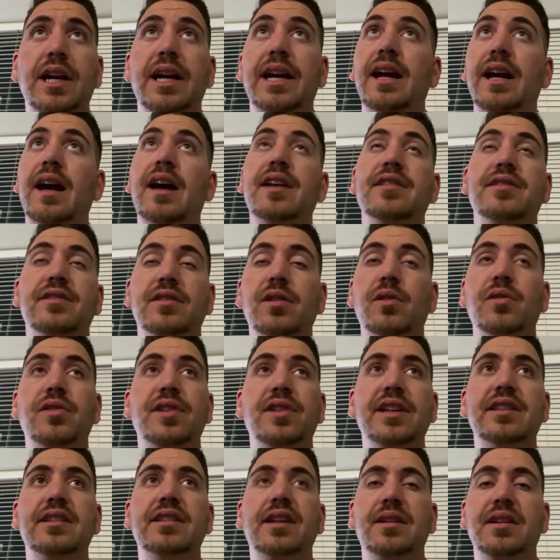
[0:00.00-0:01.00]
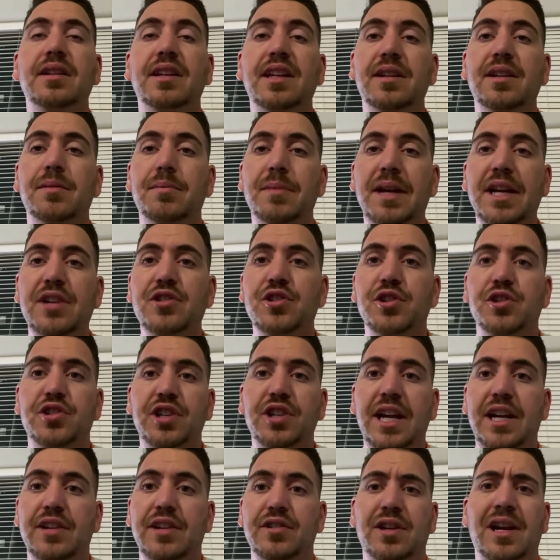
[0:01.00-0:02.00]
I still think they need a major
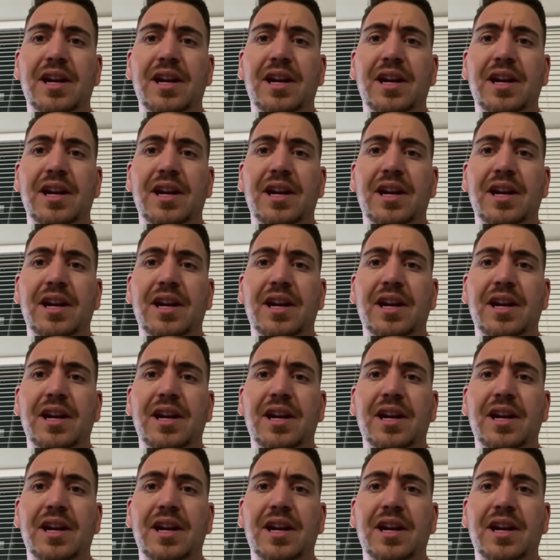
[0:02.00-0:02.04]
change.